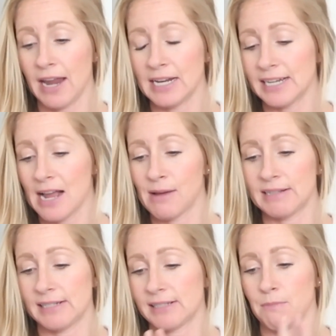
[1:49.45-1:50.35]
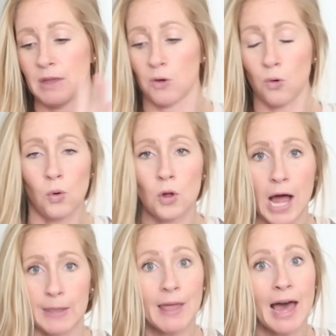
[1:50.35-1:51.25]
Anytime I see something cool
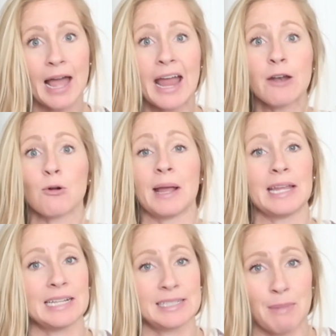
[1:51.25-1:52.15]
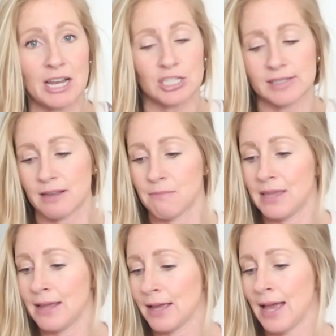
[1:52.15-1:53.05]
online or my kids mention
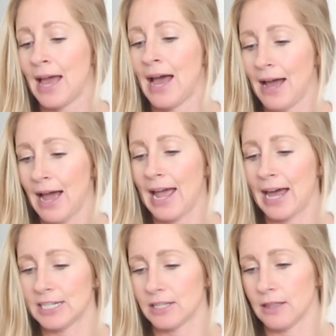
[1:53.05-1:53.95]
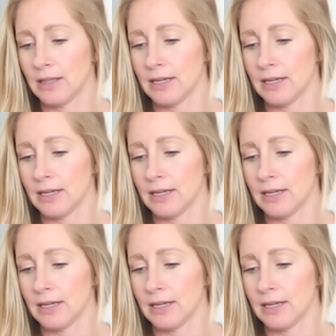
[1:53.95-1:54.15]
something, I add it to the